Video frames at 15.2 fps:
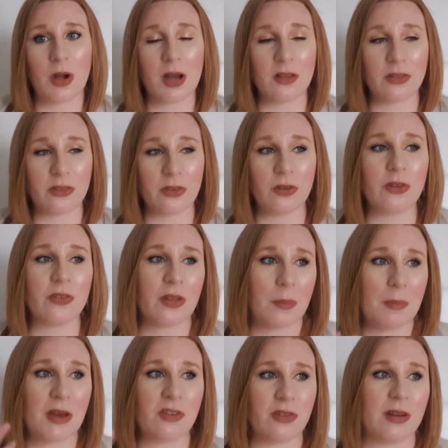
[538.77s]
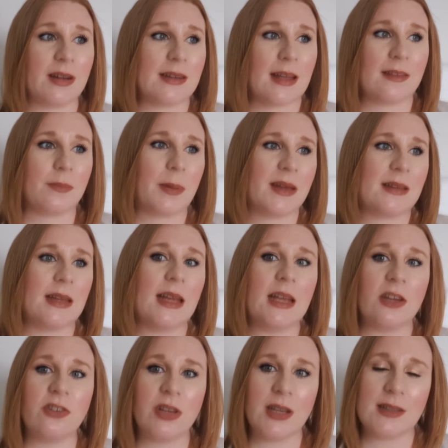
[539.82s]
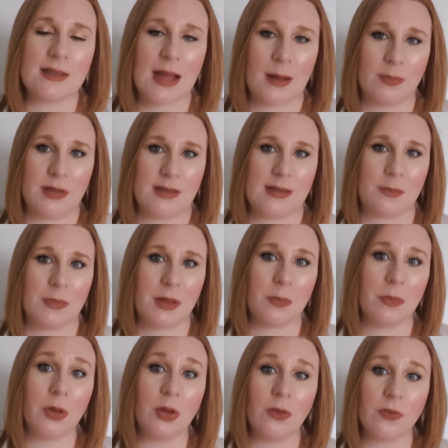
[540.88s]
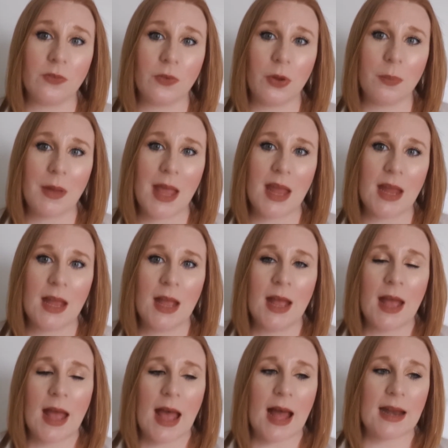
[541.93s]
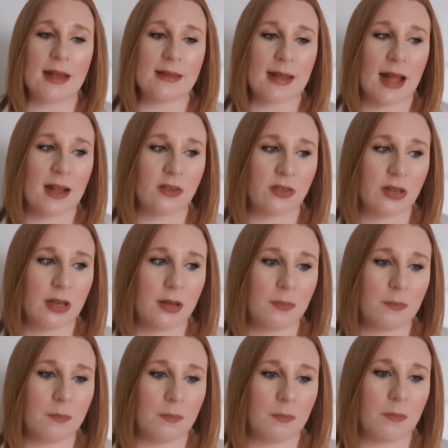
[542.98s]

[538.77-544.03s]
as soon as I mentioned I had SPD, she adapted some of the moves for me, and it's actually